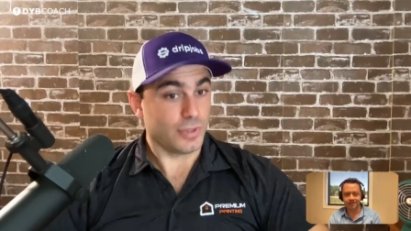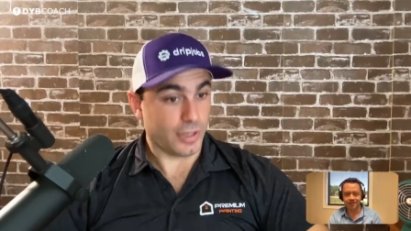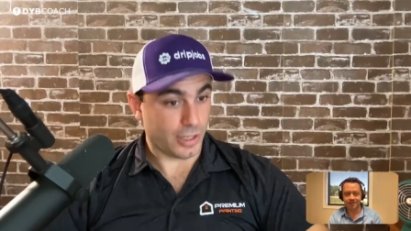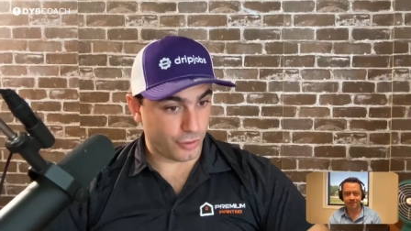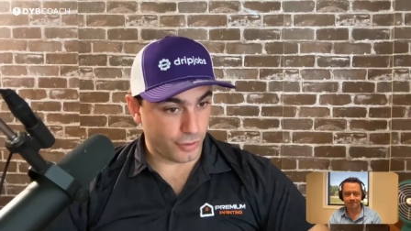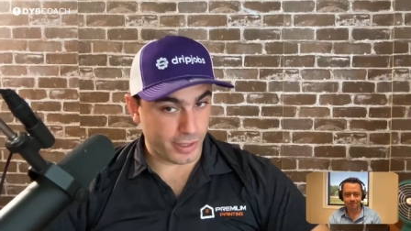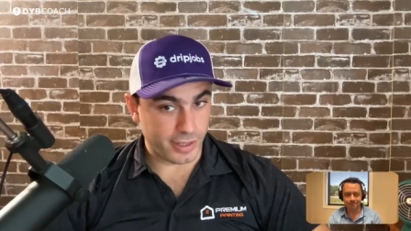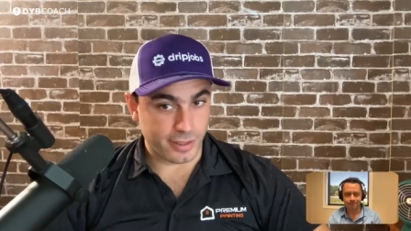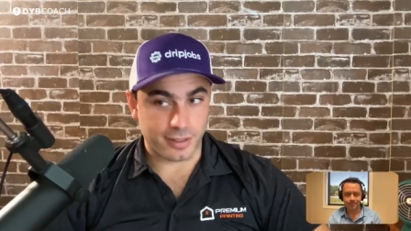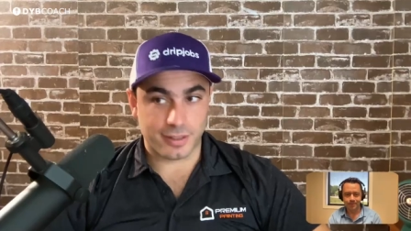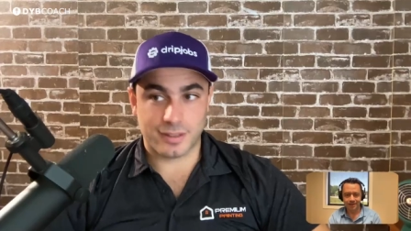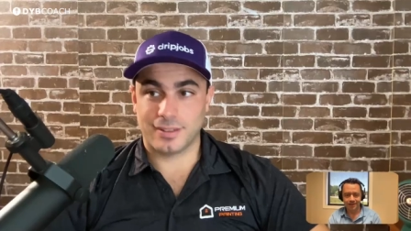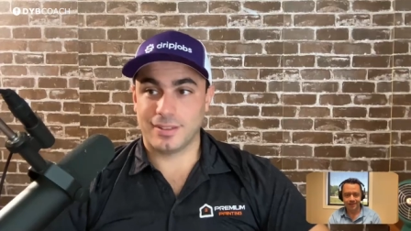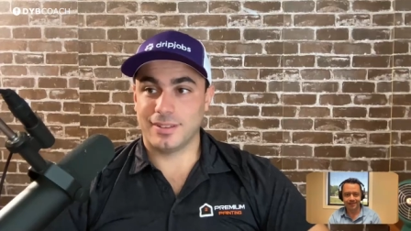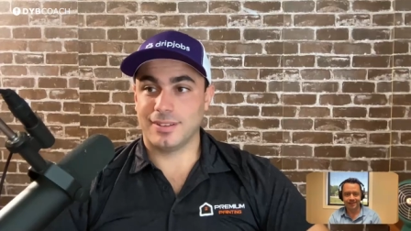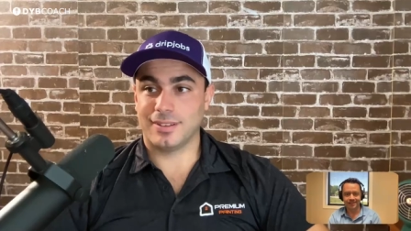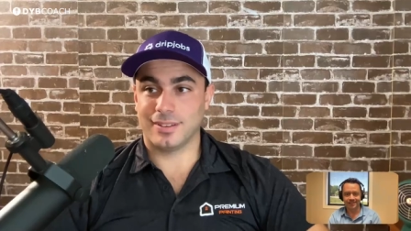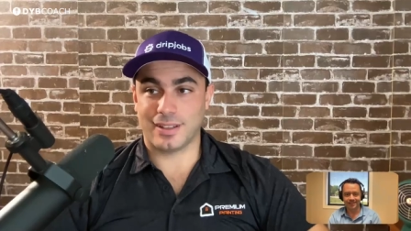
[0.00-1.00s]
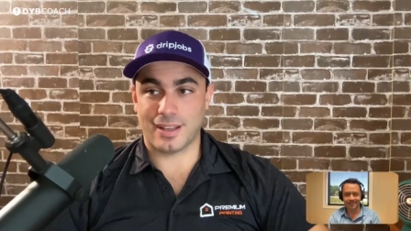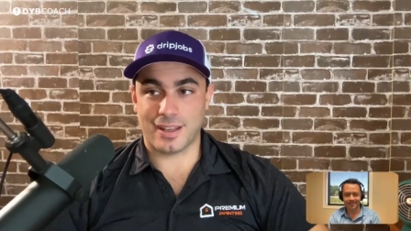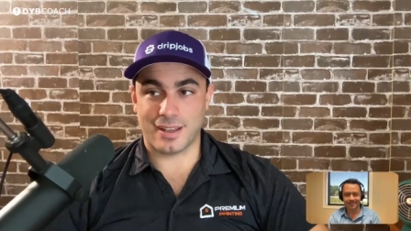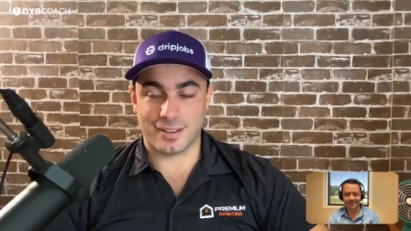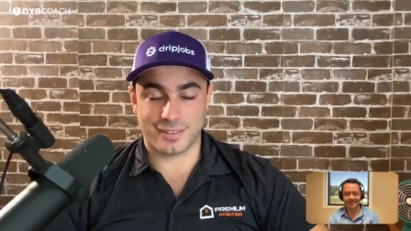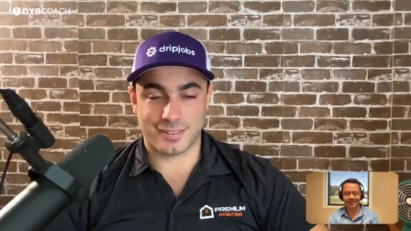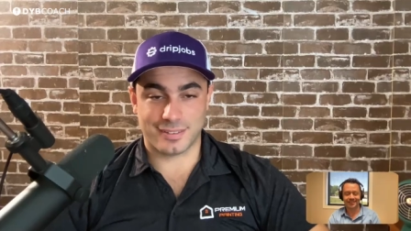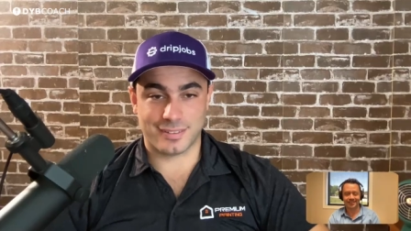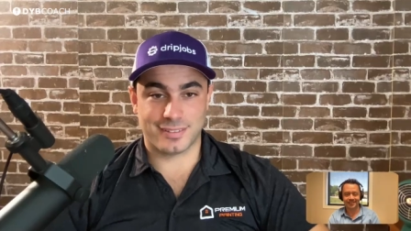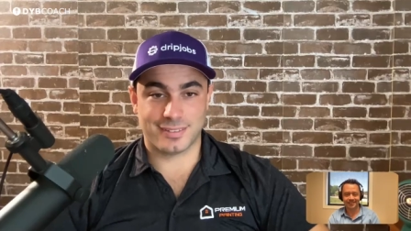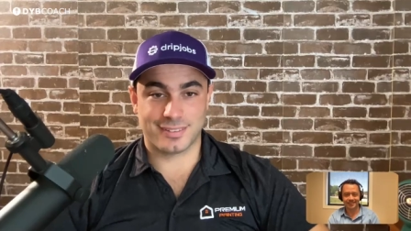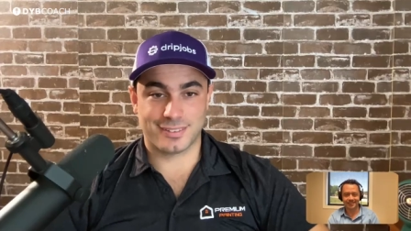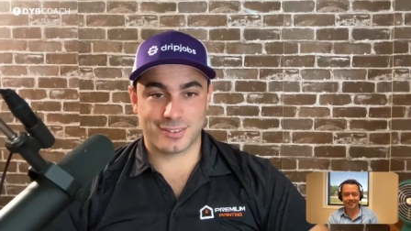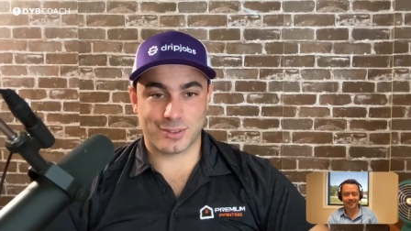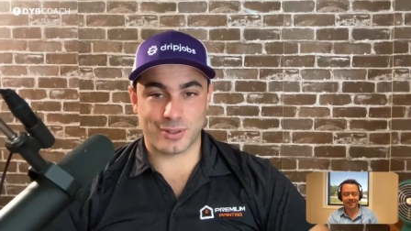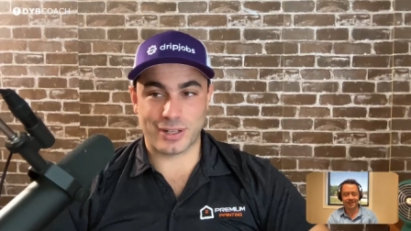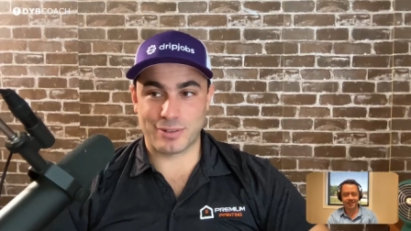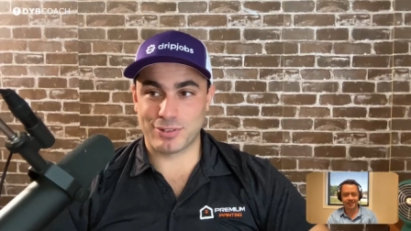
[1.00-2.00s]
Right? Agreed. yeah. yeah.
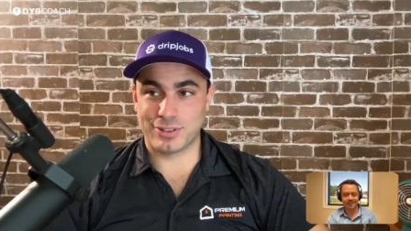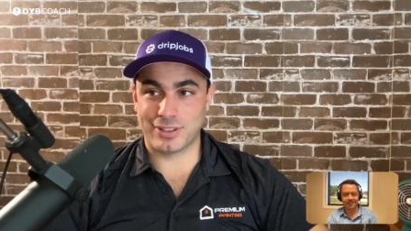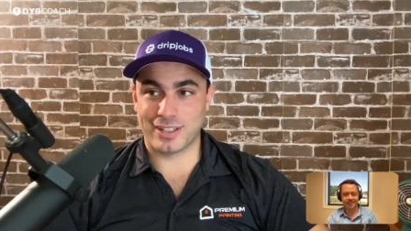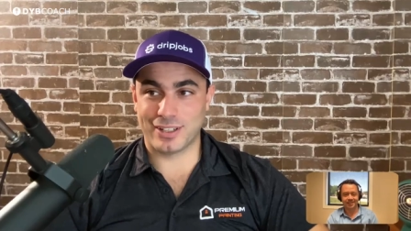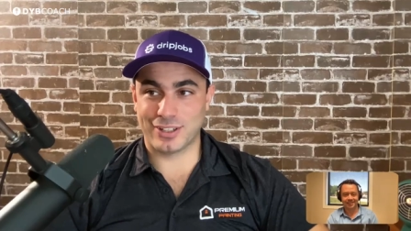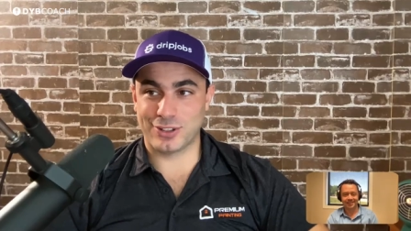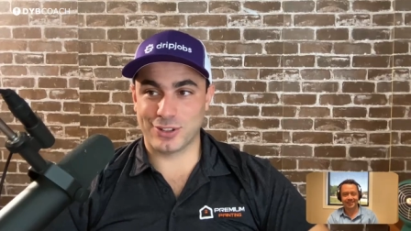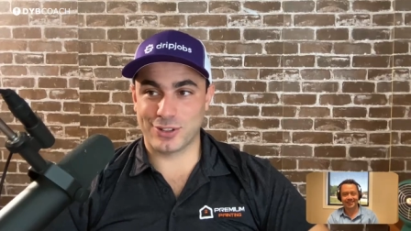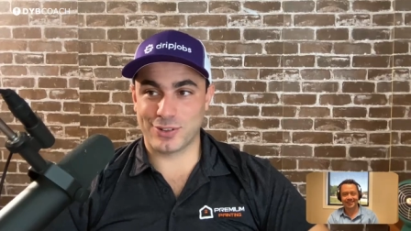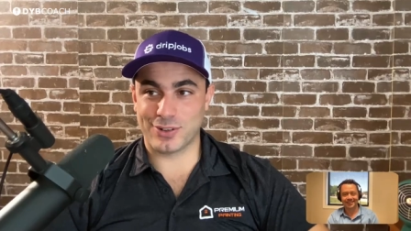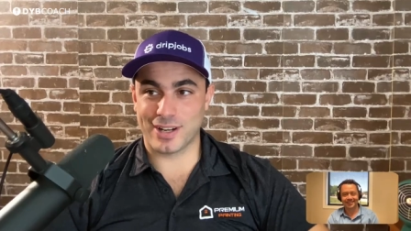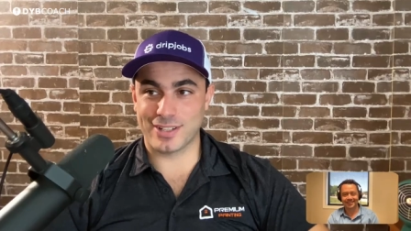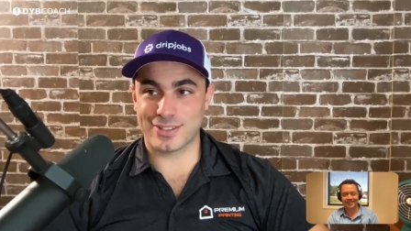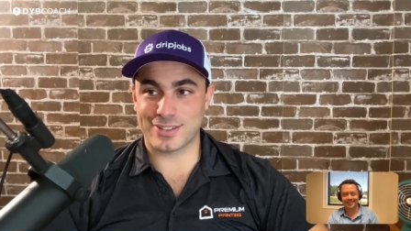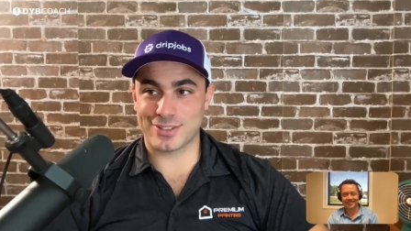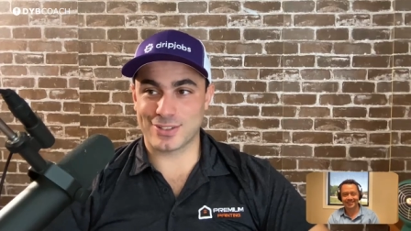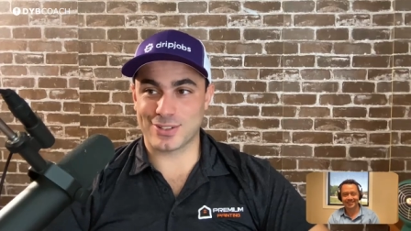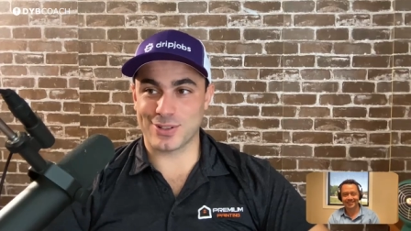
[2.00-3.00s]
Don't ever let a good crisis go